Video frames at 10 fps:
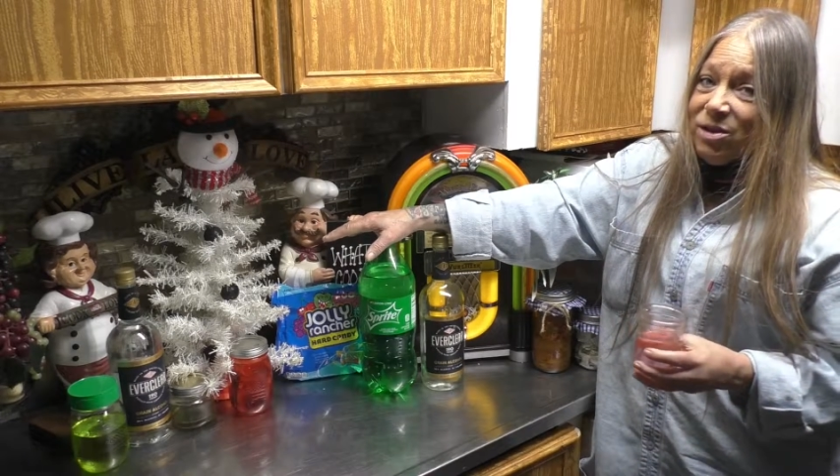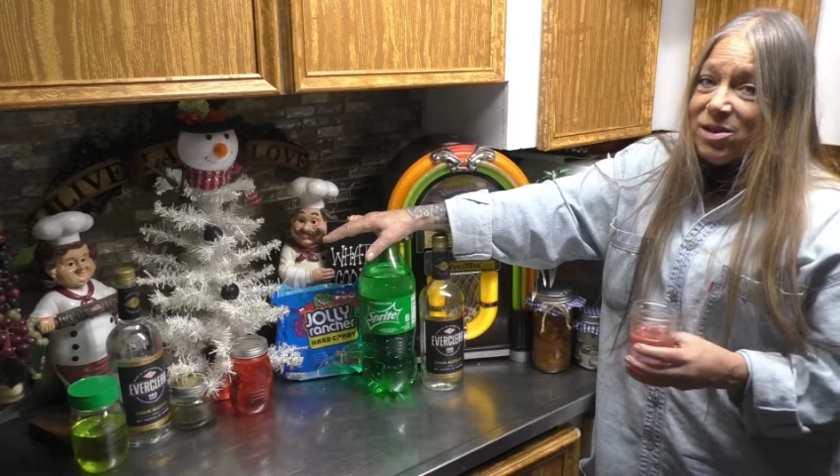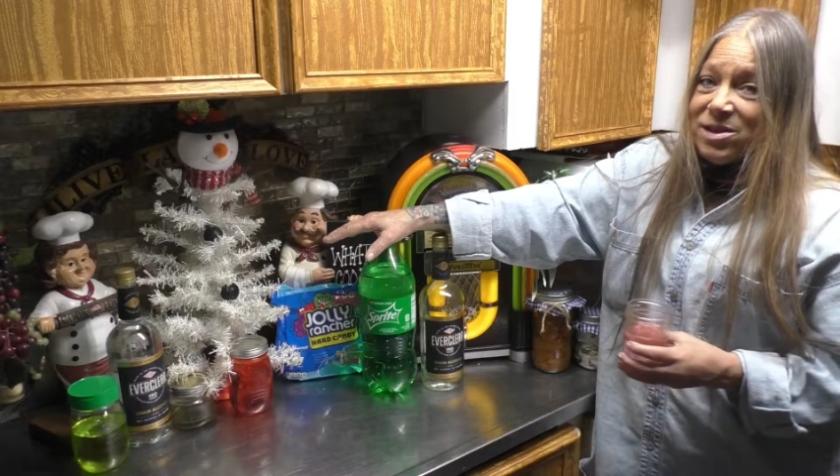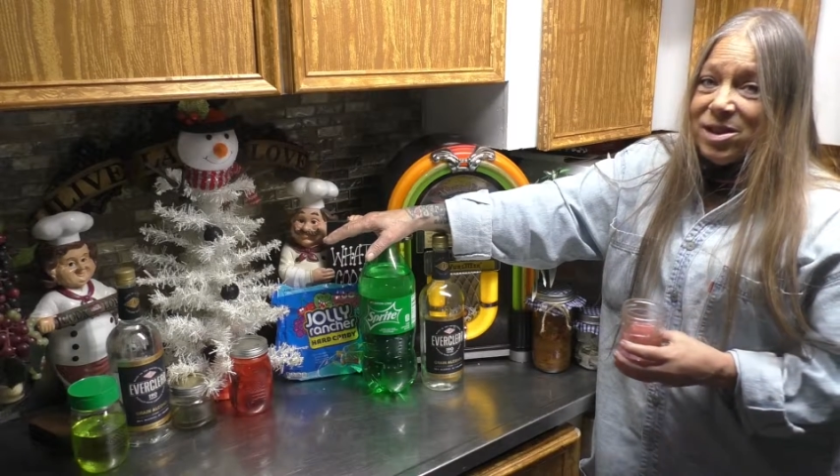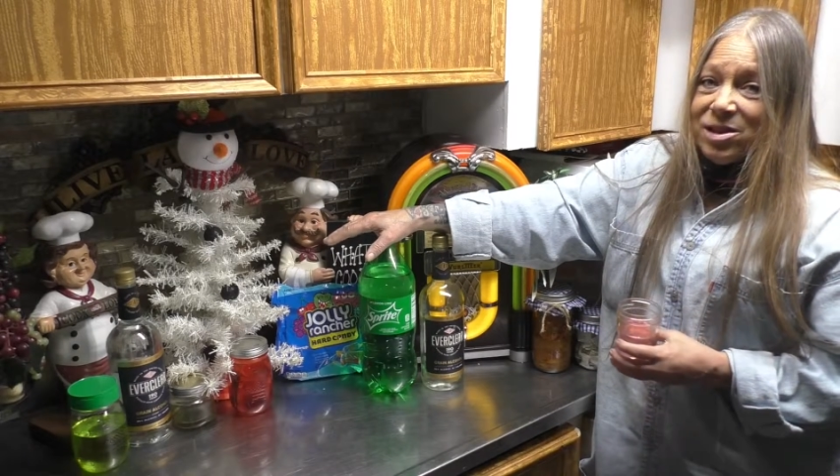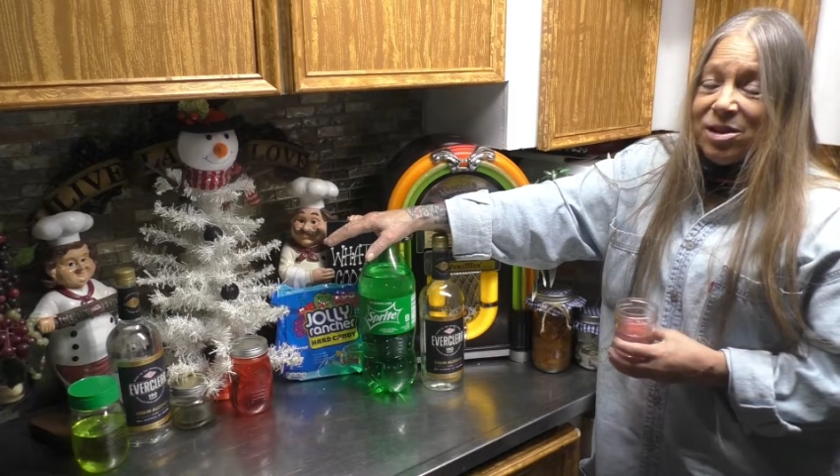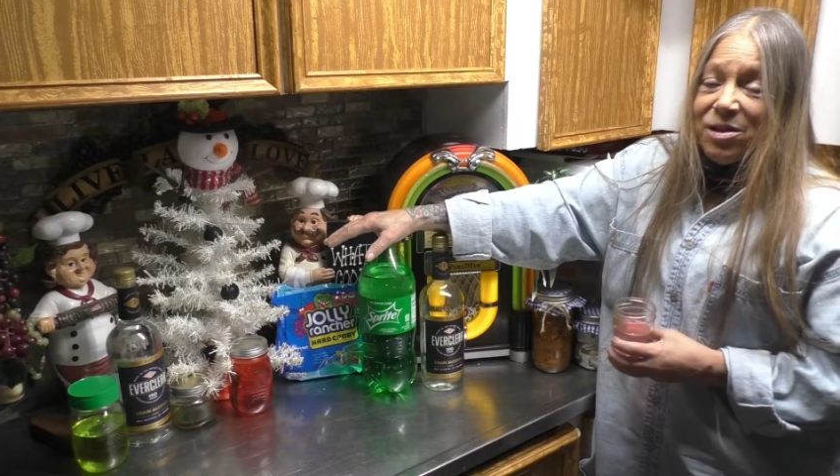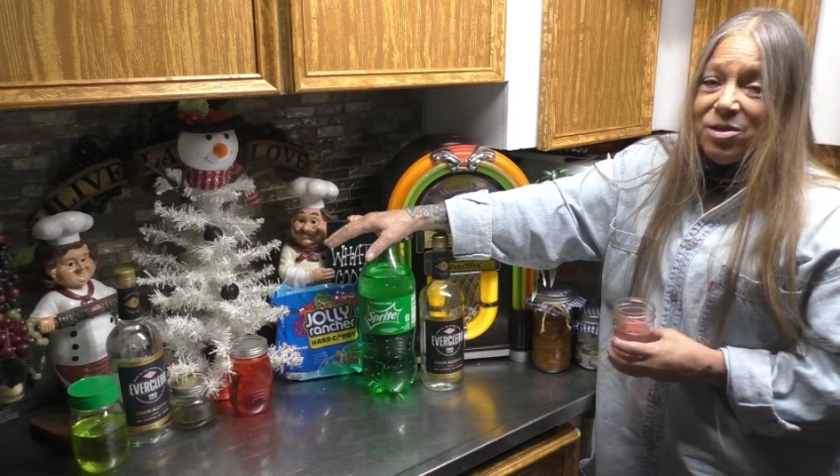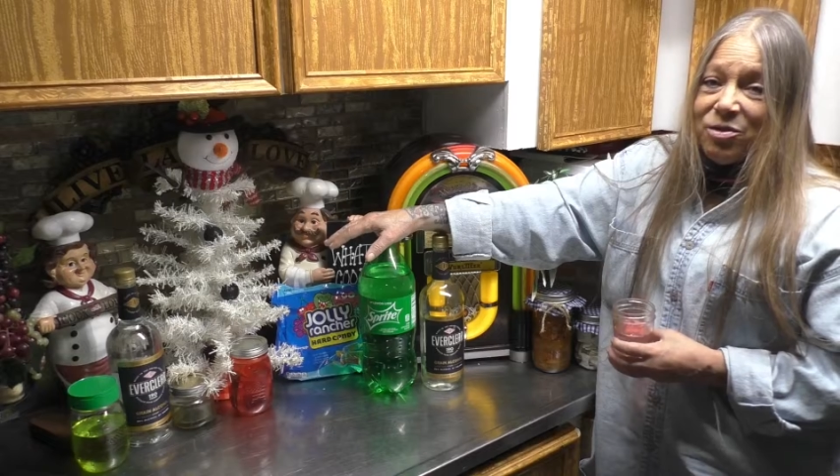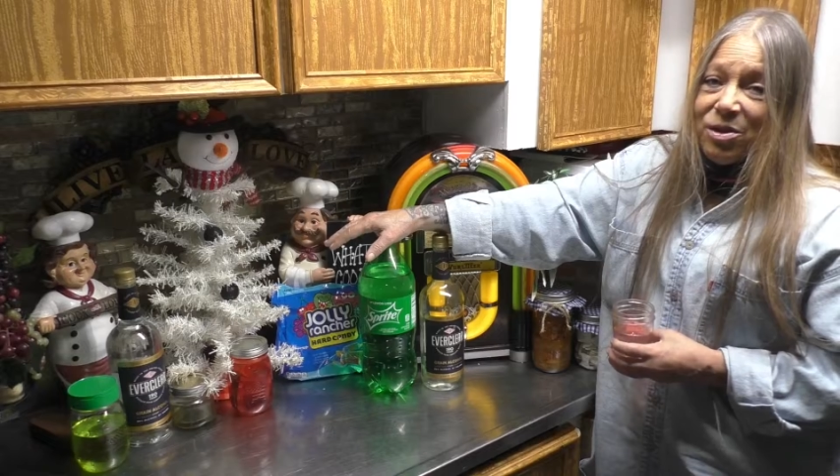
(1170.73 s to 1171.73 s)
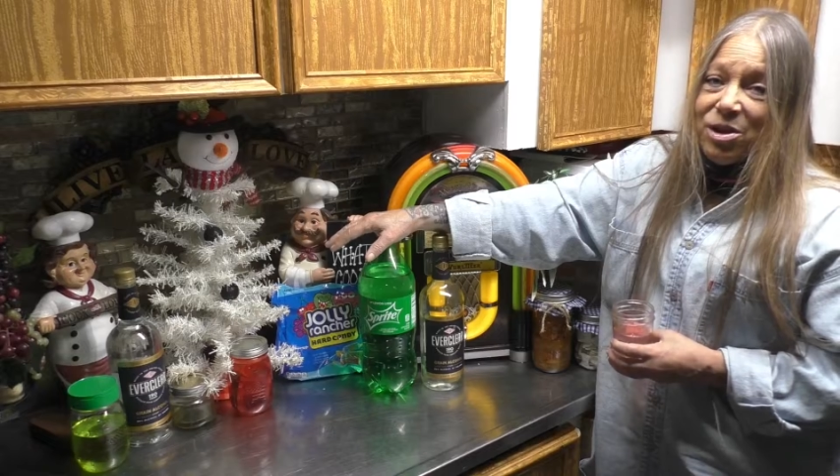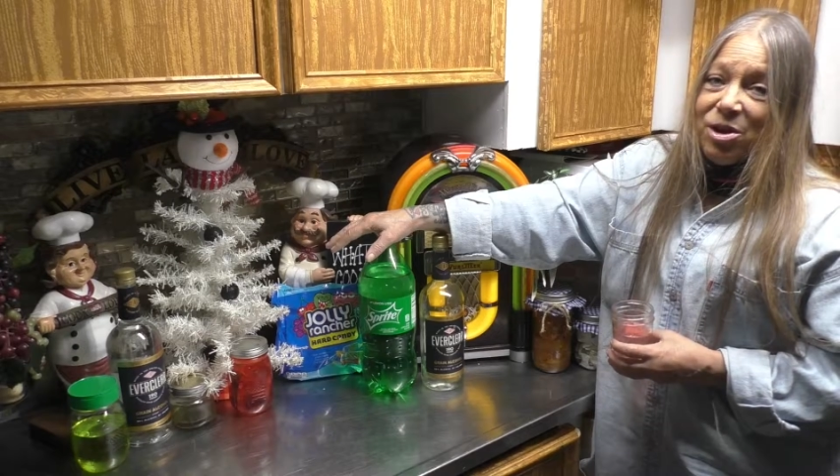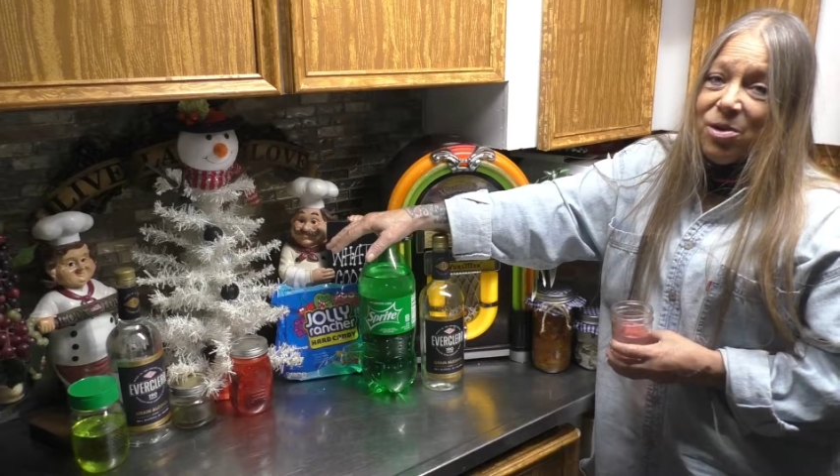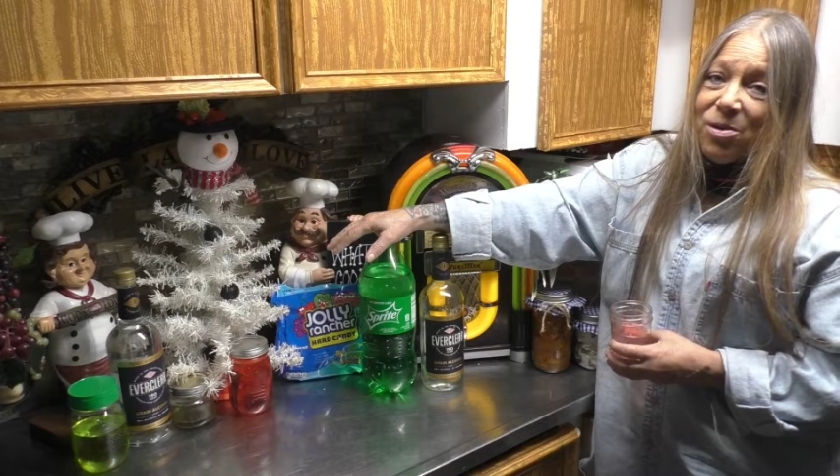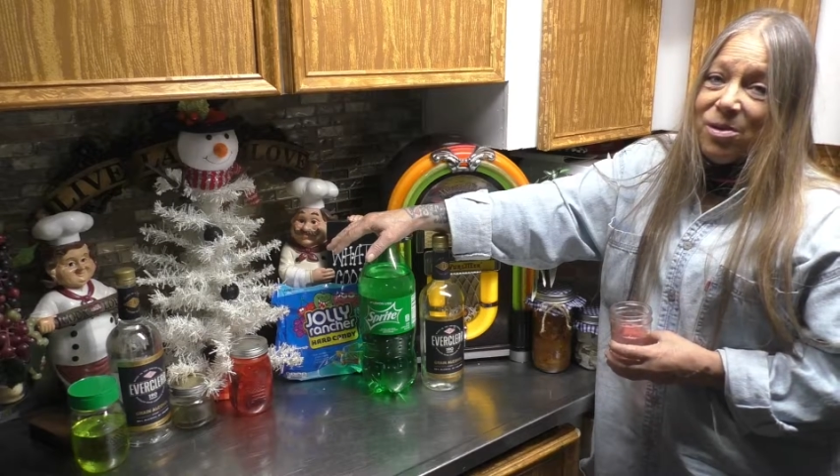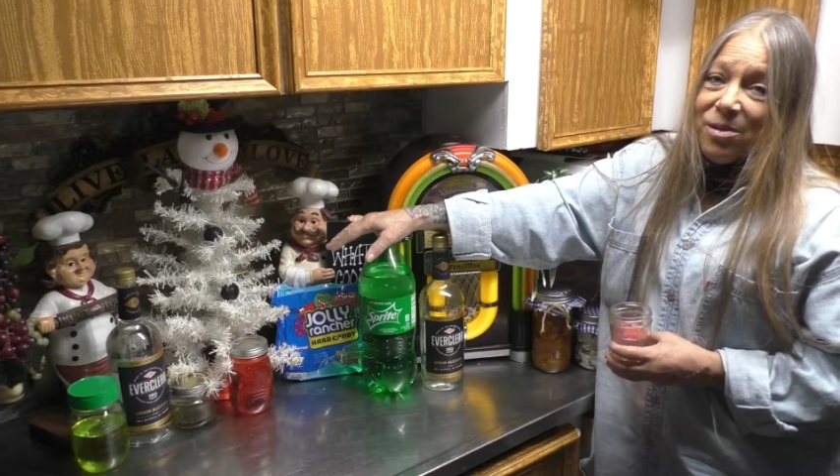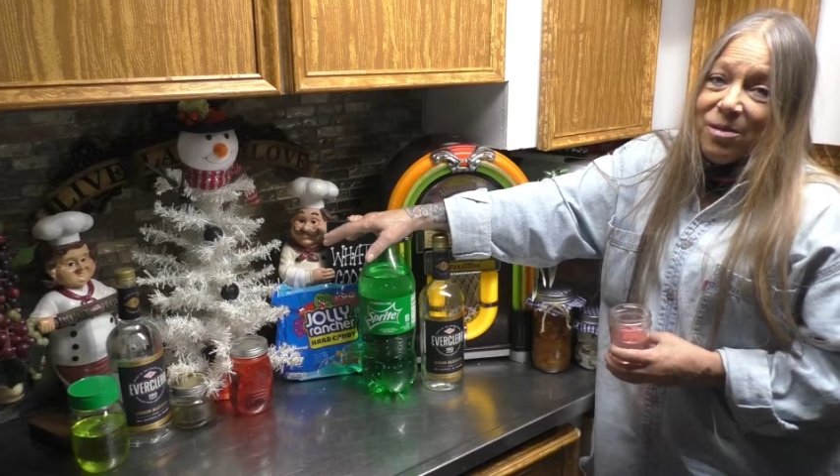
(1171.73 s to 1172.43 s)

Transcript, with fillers: to sit there and drink your,